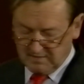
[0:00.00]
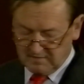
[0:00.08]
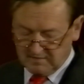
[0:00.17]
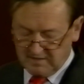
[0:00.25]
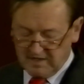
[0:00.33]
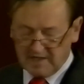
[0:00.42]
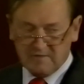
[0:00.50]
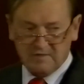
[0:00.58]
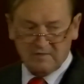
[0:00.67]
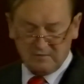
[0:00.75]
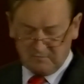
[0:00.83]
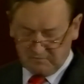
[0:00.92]
The
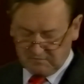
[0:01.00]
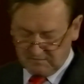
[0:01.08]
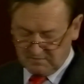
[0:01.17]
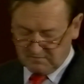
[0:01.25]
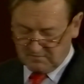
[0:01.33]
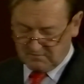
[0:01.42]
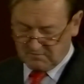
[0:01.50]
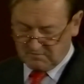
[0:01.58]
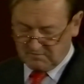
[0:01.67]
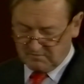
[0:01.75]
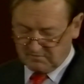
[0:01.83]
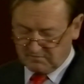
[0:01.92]
heightened overseas
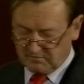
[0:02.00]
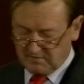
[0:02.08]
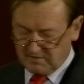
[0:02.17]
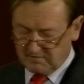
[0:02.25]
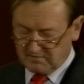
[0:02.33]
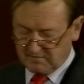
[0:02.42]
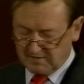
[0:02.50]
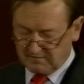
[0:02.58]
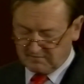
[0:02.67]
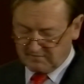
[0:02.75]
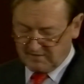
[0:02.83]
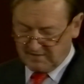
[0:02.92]
interest in Australia at
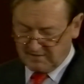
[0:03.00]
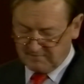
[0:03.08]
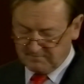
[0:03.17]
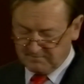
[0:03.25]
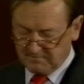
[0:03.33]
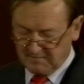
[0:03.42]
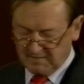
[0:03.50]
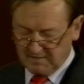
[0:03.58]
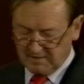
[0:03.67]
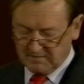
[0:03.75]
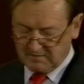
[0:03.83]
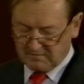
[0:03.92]
that time
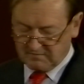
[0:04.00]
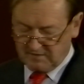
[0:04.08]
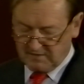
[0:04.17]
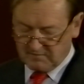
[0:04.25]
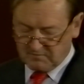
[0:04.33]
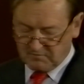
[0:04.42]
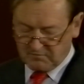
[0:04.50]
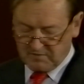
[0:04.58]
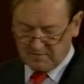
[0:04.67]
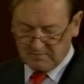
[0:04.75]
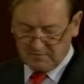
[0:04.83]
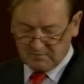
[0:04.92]
and excitement for
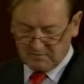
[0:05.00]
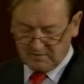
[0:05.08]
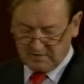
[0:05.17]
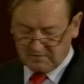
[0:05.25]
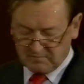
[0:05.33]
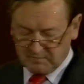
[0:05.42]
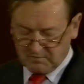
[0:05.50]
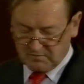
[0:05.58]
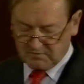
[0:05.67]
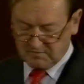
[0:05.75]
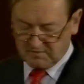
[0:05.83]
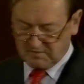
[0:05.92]
our mineral
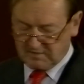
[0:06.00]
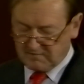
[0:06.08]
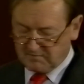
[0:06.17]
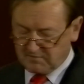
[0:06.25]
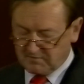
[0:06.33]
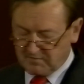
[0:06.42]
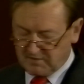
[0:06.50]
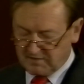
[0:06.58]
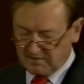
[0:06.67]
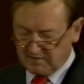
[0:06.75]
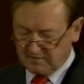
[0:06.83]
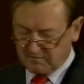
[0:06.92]
exports had accompanied by
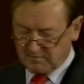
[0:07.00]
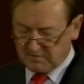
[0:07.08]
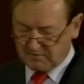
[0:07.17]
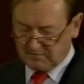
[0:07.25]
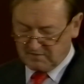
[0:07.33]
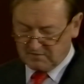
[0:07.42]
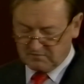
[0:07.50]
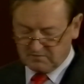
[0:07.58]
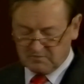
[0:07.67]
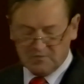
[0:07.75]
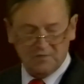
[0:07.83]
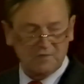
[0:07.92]
an expectation
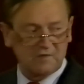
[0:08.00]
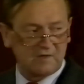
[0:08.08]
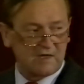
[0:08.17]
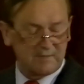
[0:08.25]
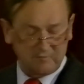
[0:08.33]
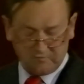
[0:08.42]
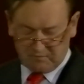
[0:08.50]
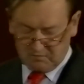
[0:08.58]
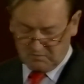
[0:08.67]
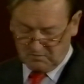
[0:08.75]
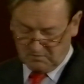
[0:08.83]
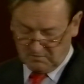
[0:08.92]
of good times for
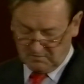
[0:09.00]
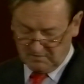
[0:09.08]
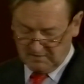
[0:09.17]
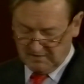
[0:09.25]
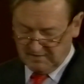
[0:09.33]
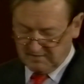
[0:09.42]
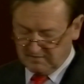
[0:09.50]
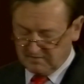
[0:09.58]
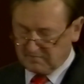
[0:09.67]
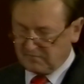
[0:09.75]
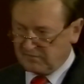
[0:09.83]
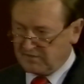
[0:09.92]
all in the
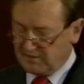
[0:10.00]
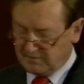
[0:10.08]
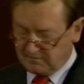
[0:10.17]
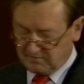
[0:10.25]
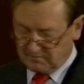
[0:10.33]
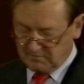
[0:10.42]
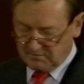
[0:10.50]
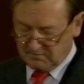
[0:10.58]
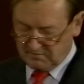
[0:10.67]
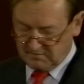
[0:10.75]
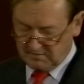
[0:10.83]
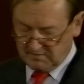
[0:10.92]
Australian
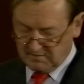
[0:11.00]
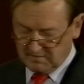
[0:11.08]
community.